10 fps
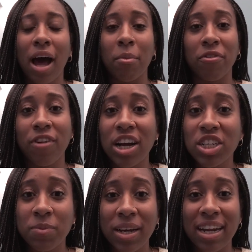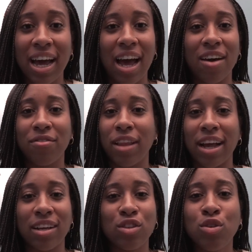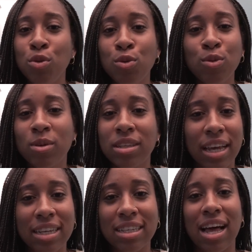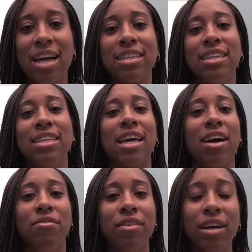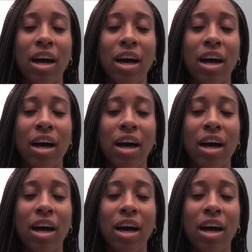I'm a freshman, I have 2 CS classes, I have